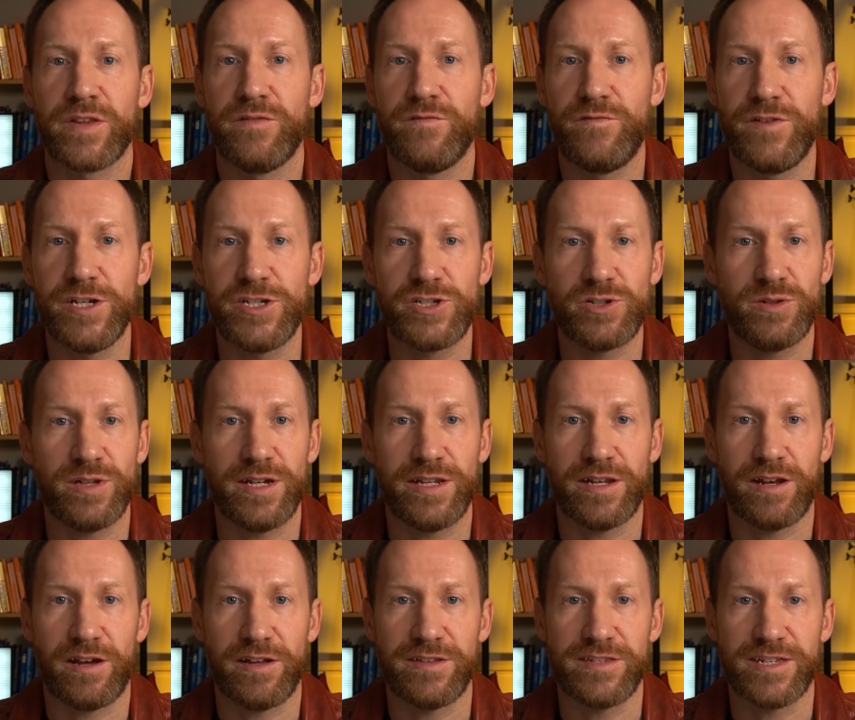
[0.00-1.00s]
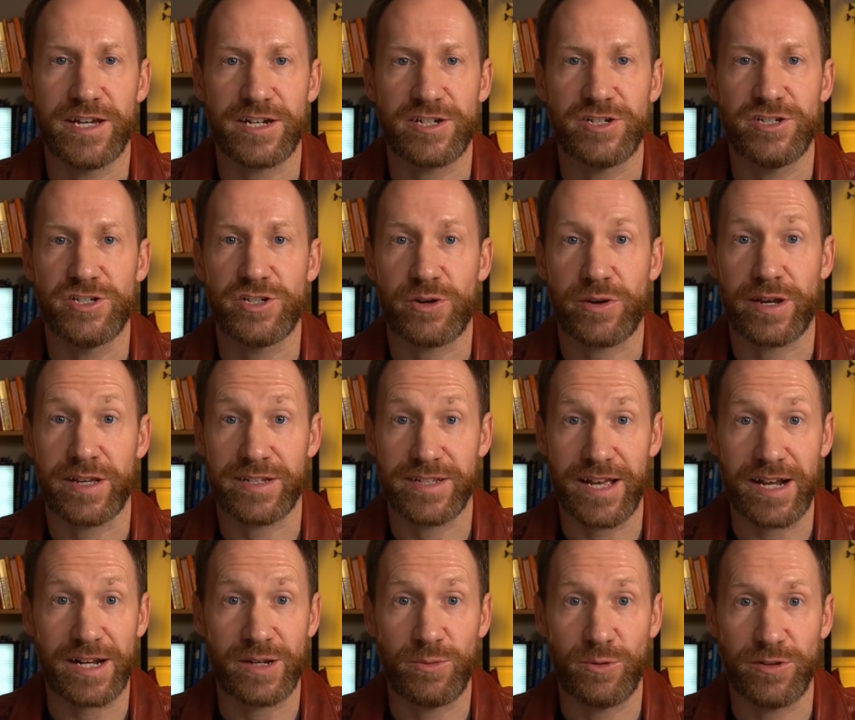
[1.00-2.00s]
visual inline sections showing
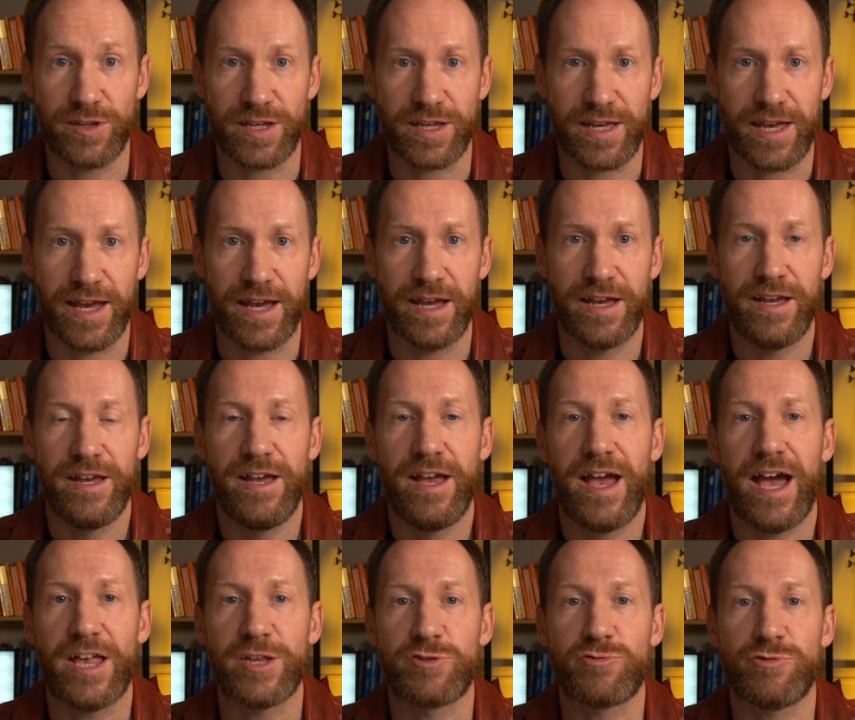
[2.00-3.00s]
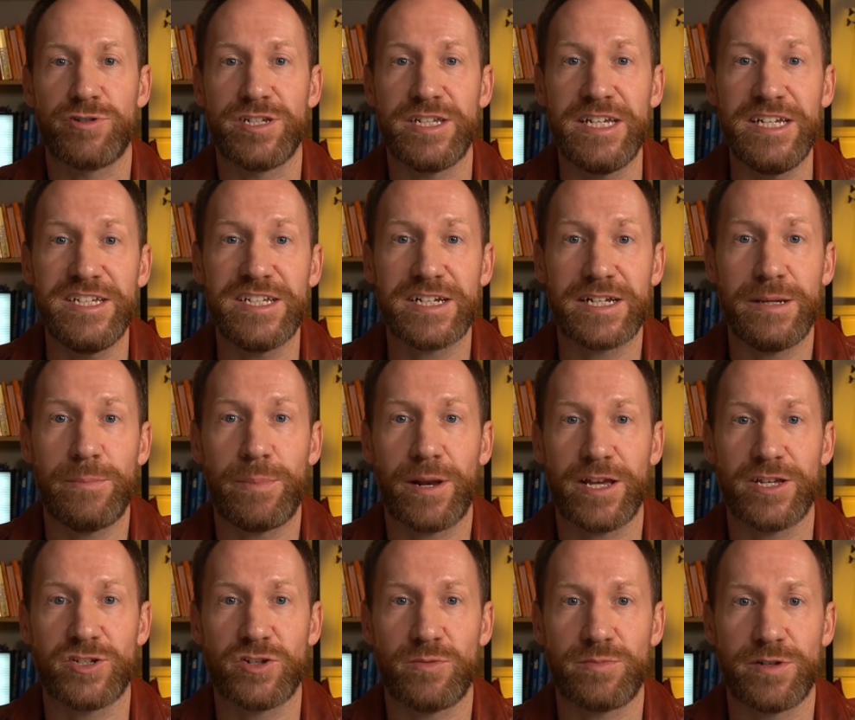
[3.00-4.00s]
exactly what they get, and strategically
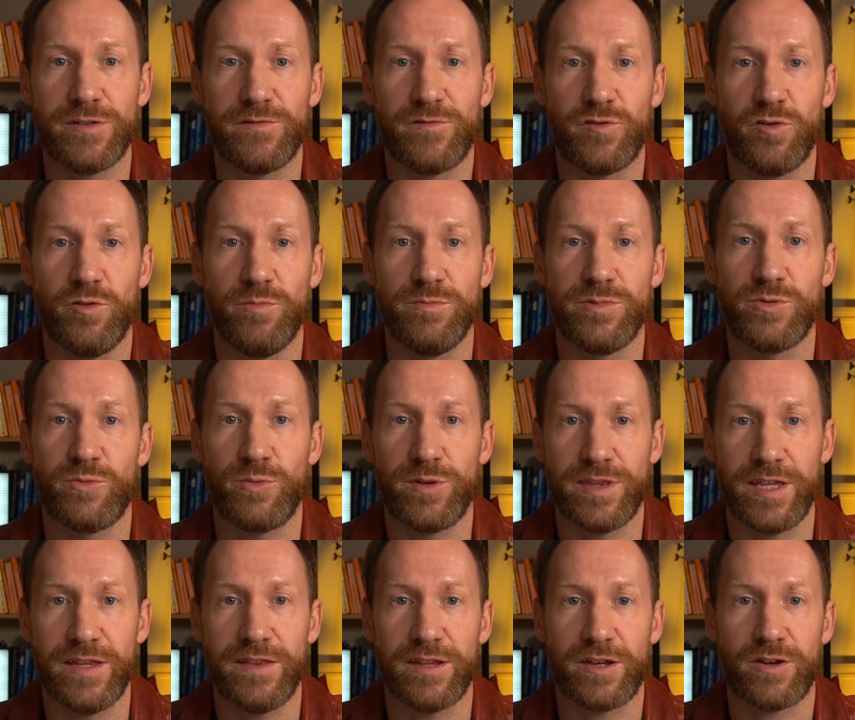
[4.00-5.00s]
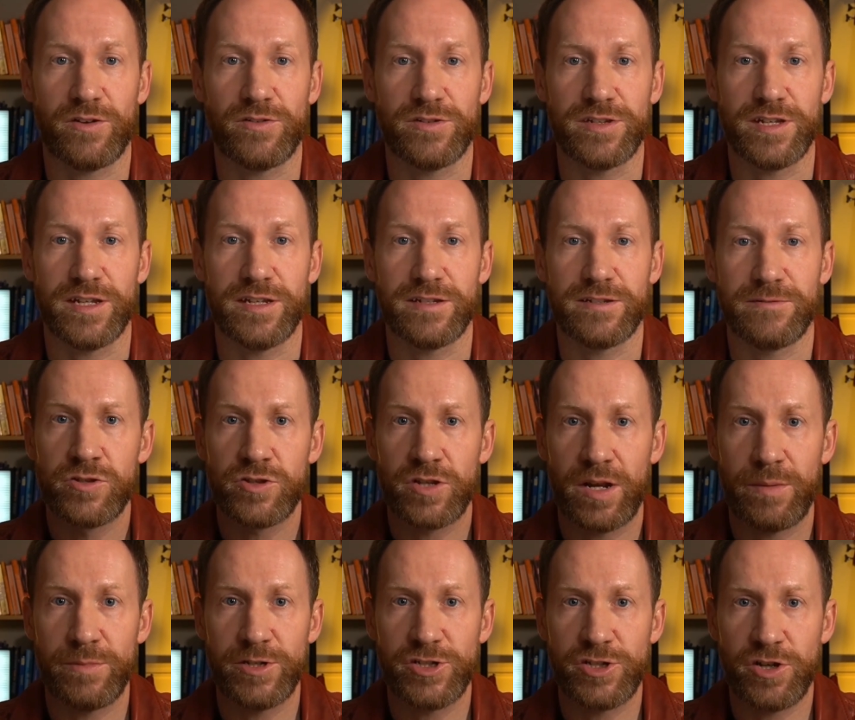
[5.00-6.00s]
placed opt-in forms within the content. So
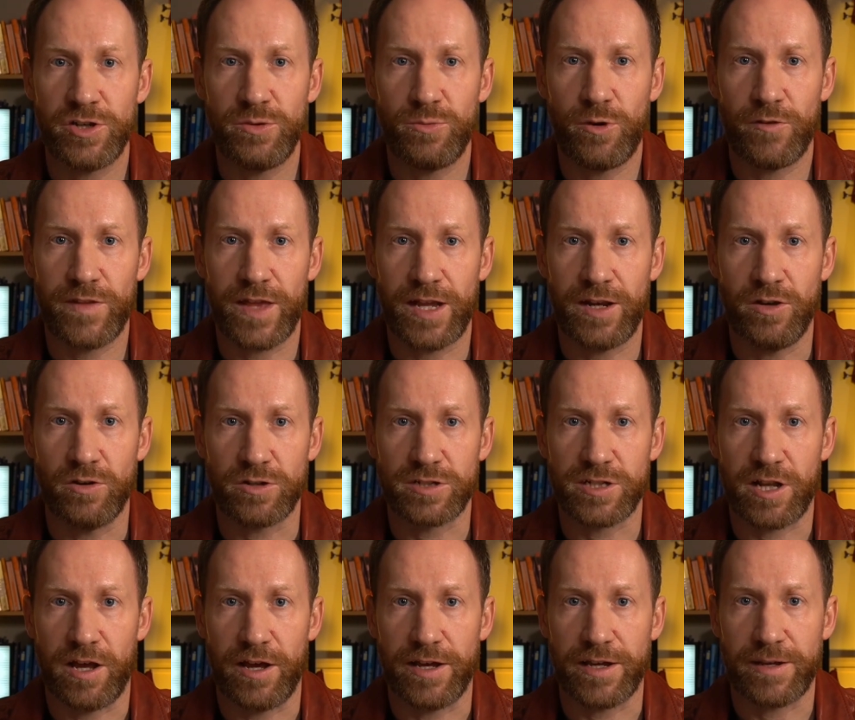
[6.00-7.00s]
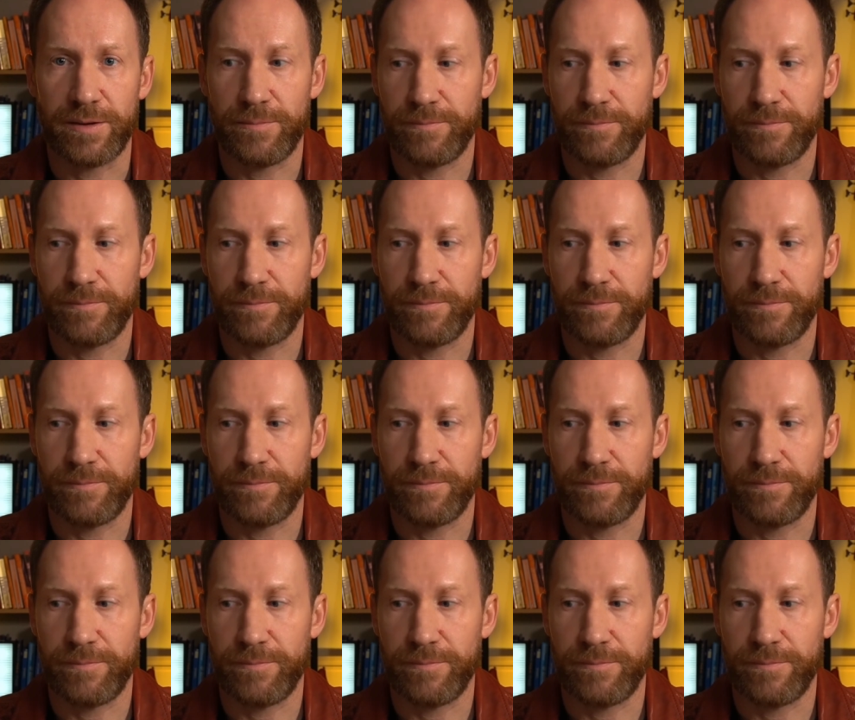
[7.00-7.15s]
let me show you what that looks like.